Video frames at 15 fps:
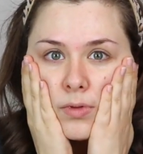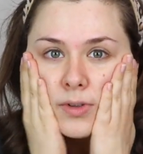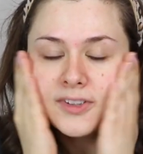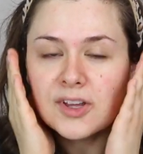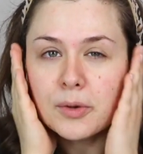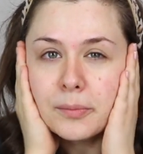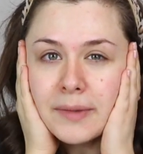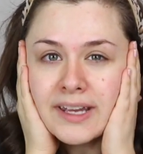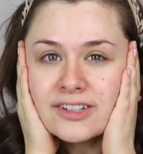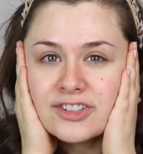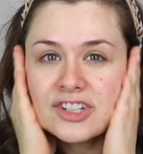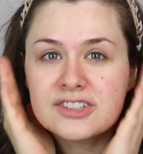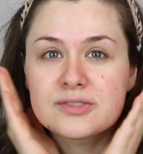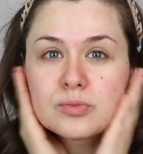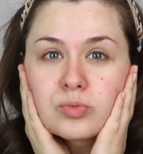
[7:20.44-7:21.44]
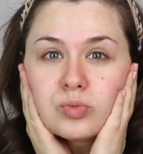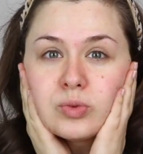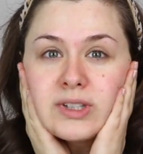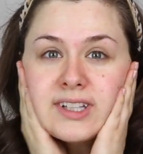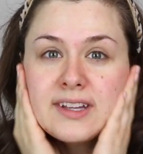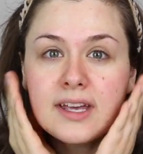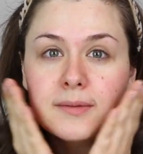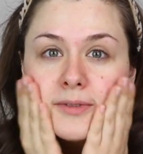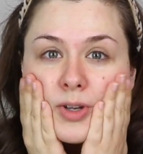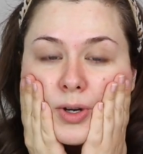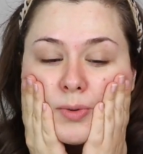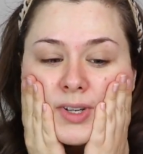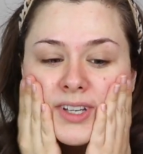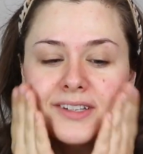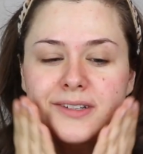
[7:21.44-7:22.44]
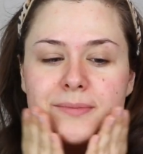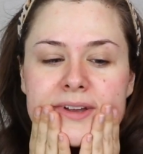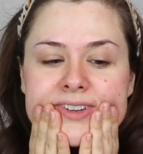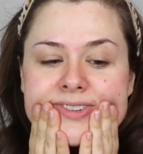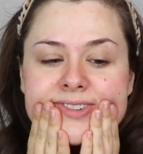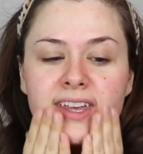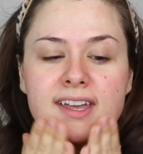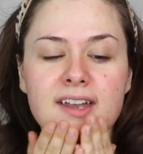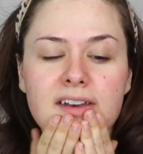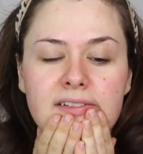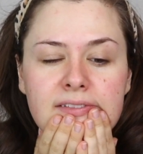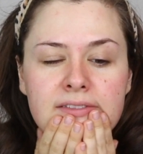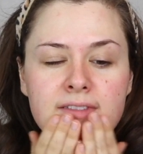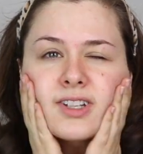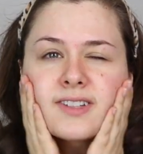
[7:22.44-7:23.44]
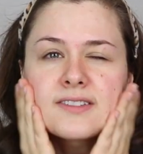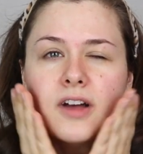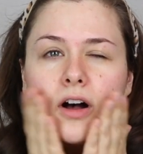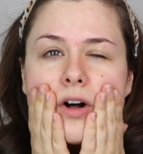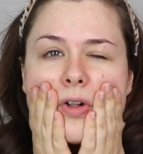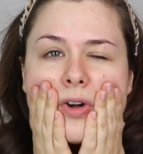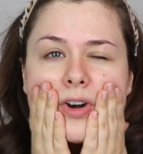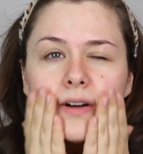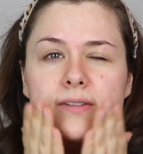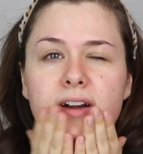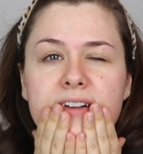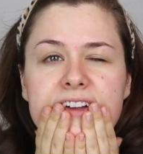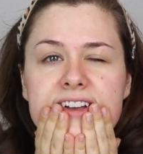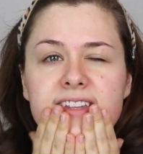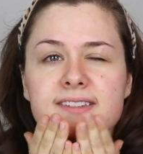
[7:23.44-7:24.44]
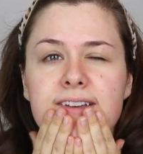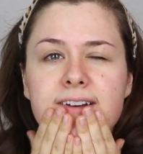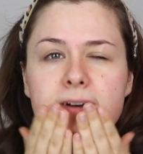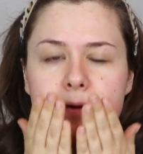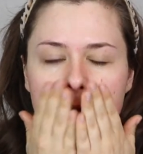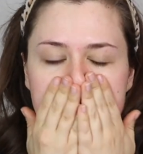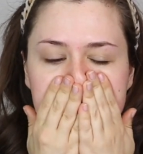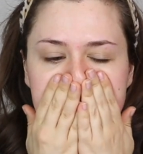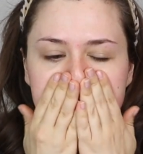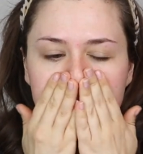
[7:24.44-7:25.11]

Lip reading: So make sure it's really absorbing into my skin, just all over like so.